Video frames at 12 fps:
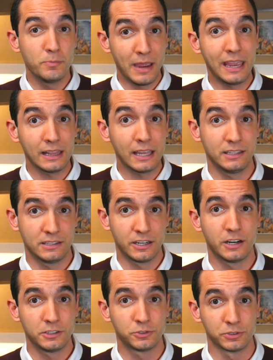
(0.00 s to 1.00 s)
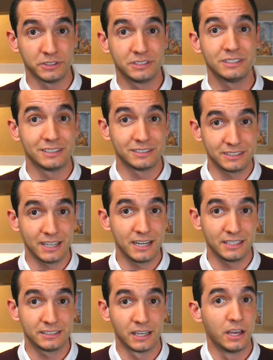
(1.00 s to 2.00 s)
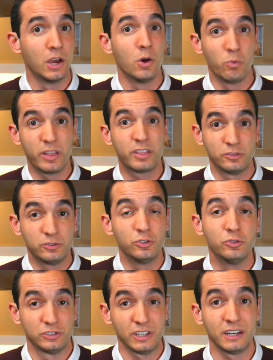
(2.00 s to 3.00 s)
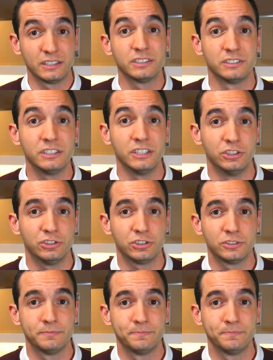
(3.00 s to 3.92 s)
mainland territories in the Senate with two senators each.